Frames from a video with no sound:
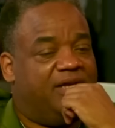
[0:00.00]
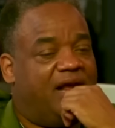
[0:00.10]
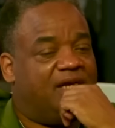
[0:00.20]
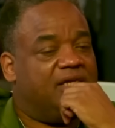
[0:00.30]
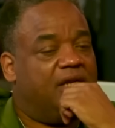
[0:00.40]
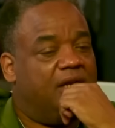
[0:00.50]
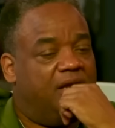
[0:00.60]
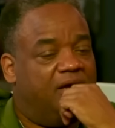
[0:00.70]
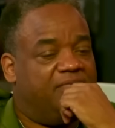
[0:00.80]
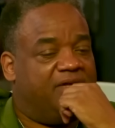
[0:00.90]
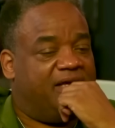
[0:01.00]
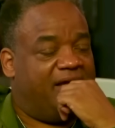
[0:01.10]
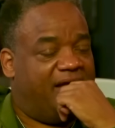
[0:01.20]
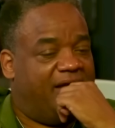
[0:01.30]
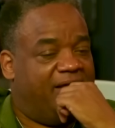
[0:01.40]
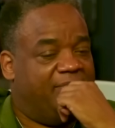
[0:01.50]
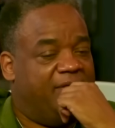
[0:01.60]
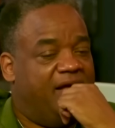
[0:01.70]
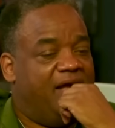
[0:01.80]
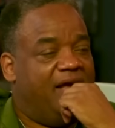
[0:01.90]
that actually loved the game
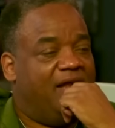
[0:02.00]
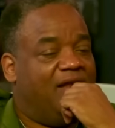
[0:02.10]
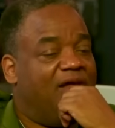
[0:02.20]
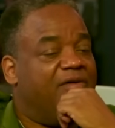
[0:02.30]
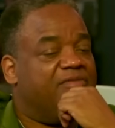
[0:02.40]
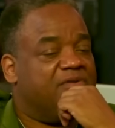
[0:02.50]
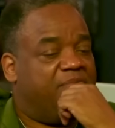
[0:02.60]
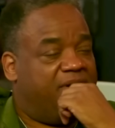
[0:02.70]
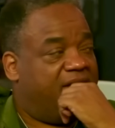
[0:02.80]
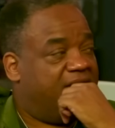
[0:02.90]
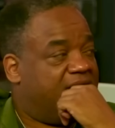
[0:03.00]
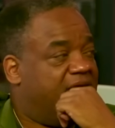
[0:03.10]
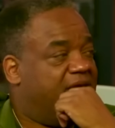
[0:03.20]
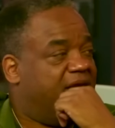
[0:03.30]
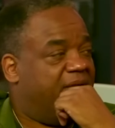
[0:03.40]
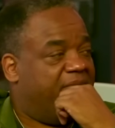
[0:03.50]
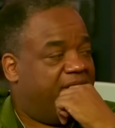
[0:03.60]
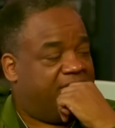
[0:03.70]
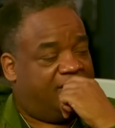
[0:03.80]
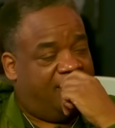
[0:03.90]
and loved the players could have done a
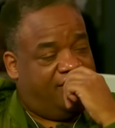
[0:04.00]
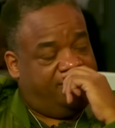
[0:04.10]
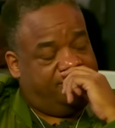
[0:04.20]
better job.